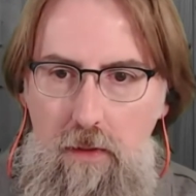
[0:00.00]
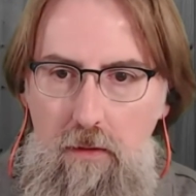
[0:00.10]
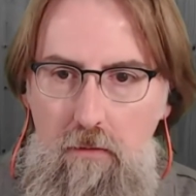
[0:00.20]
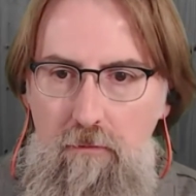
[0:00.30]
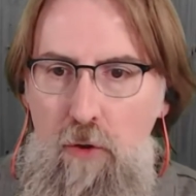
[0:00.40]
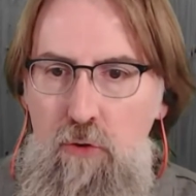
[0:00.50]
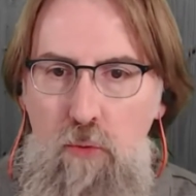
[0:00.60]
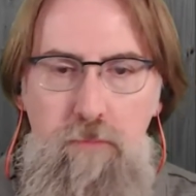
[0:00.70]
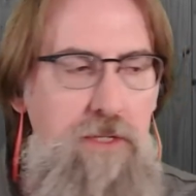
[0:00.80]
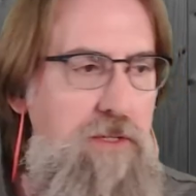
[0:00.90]
virtual
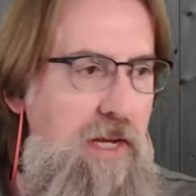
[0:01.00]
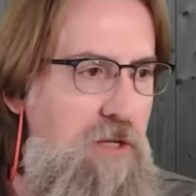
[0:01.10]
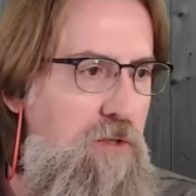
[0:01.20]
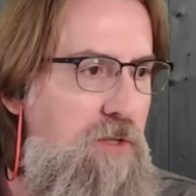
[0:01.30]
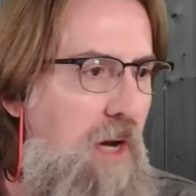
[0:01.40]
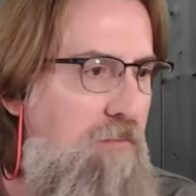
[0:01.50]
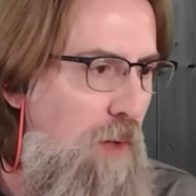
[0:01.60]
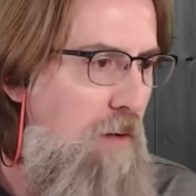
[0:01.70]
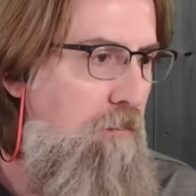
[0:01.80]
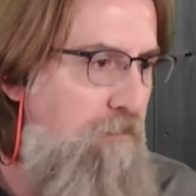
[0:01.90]
presentation
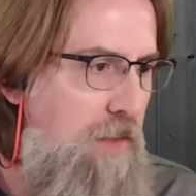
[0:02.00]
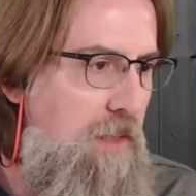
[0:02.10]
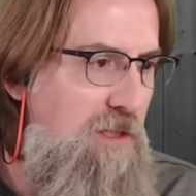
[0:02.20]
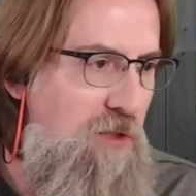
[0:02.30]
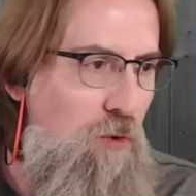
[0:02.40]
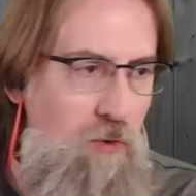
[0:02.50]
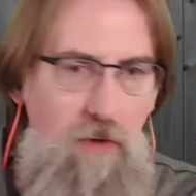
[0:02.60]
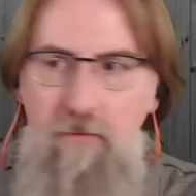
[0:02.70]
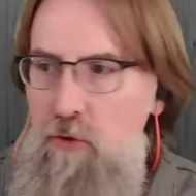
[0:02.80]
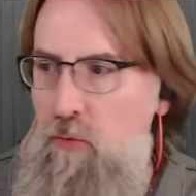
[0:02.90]
software. So, or
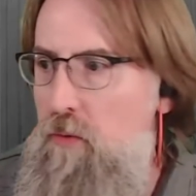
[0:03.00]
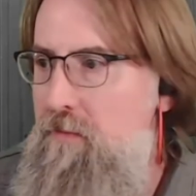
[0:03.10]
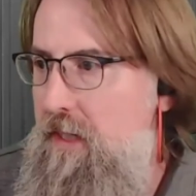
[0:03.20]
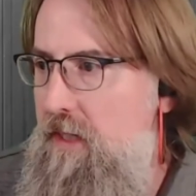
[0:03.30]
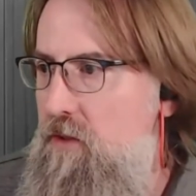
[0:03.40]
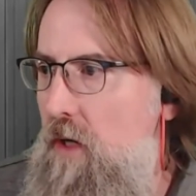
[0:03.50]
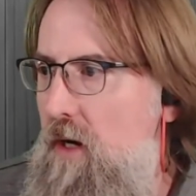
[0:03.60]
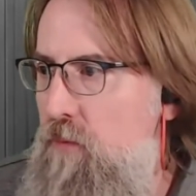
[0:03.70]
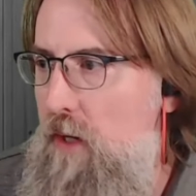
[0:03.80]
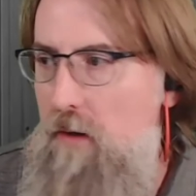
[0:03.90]
virtual meeting
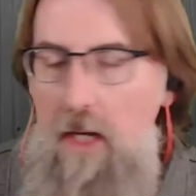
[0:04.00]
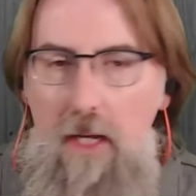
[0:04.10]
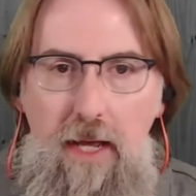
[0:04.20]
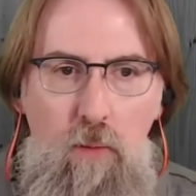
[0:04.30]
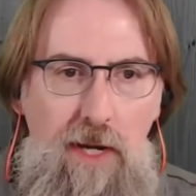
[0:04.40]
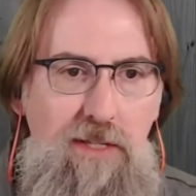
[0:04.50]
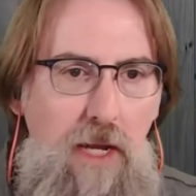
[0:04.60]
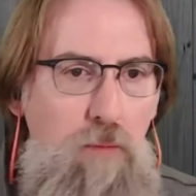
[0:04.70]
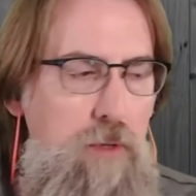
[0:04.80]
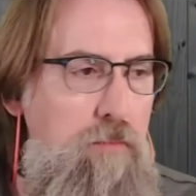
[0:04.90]
software. And when I say
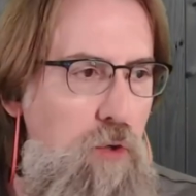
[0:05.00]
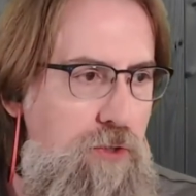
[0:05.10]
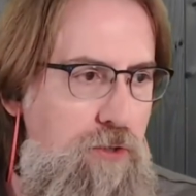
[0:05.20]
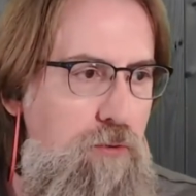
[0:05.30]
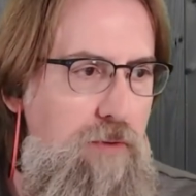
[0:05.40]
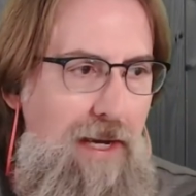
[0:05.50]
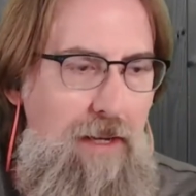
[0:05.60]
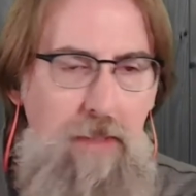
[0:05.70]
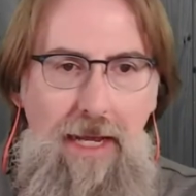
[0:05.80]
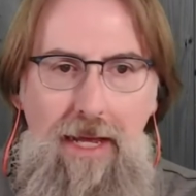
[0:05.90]
remote student, I
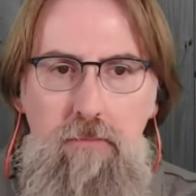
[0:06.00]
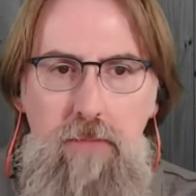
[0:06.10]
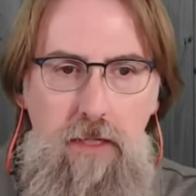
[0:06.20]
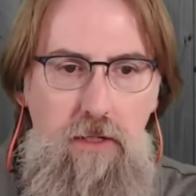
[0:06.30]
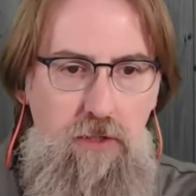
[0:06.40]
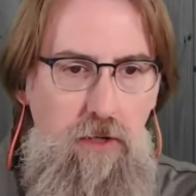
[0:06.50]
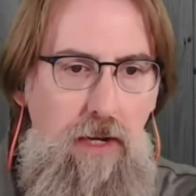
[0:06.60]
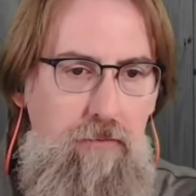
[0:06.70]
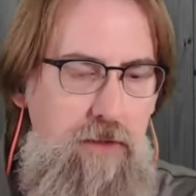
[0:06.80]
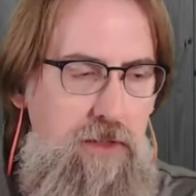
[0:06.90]
mean anybody that's
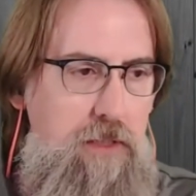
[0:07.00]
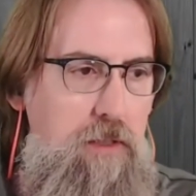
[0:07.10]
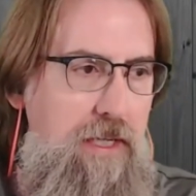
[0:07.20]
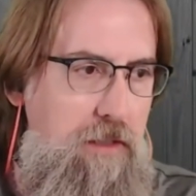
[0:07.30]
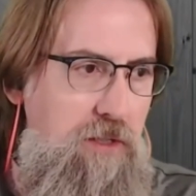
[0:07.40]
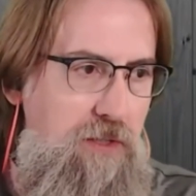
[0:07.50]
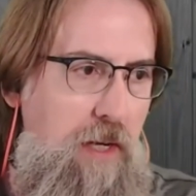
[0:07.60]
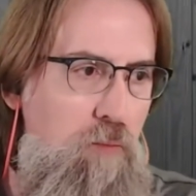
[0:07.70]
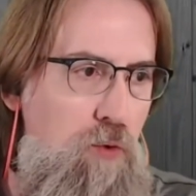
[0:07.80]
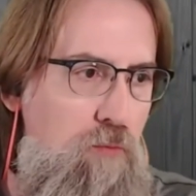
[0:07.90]
not physically in the
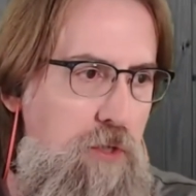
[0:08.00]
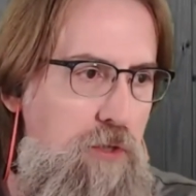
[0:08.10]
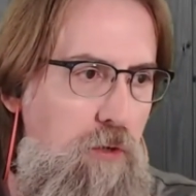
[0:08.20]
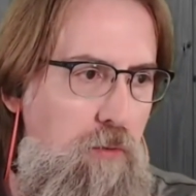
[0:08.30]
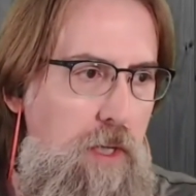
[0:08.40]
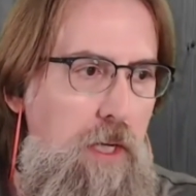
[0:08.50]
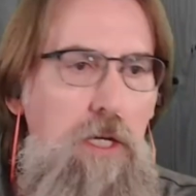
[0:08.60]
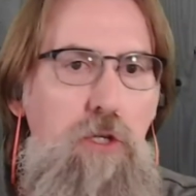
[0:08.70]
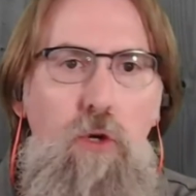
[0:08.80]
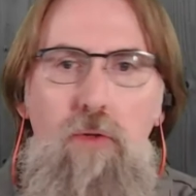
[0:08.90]
same room as you.
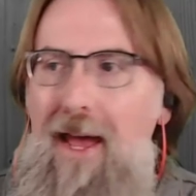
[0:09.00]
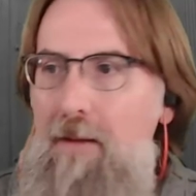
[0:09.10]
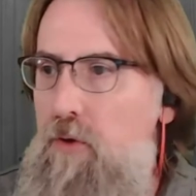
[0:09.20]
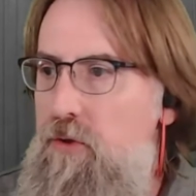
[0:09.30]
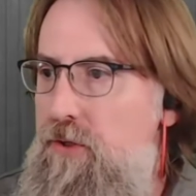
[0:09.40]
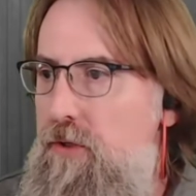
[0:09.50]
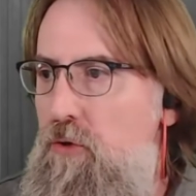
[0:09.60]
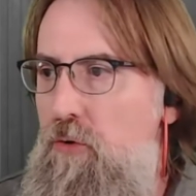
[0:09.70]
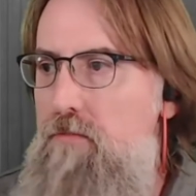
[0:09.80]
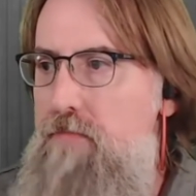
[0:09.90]
So that person
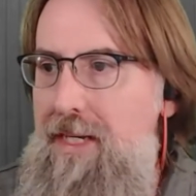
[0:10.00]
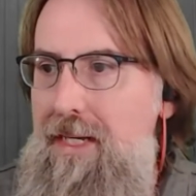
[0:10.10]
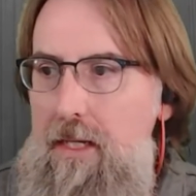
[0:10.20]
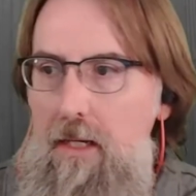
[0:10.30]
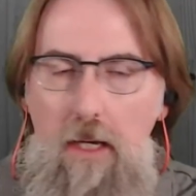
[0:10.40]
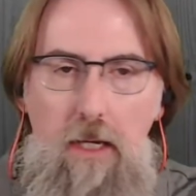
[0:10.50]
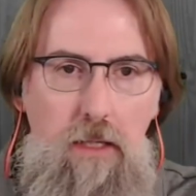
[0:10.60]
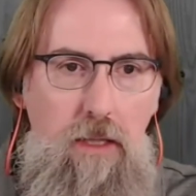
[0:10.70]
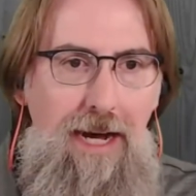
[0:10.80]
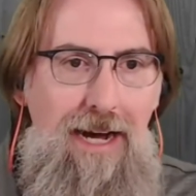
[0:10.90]
could be
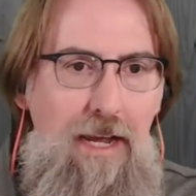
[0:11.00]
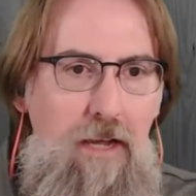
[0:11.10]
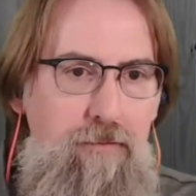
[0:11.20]
live